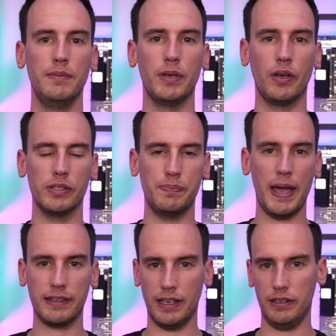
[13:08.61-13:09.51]
because
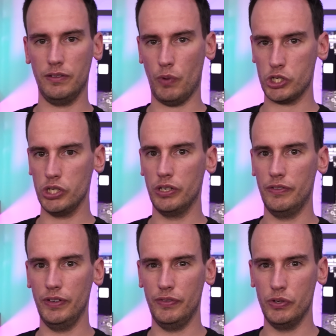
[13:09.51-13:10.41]
back then, watching the
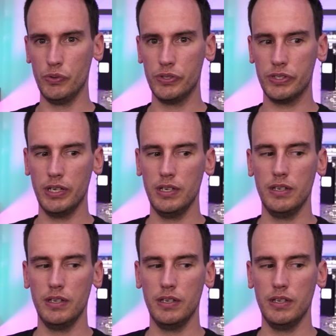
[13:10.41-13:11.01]
reviews,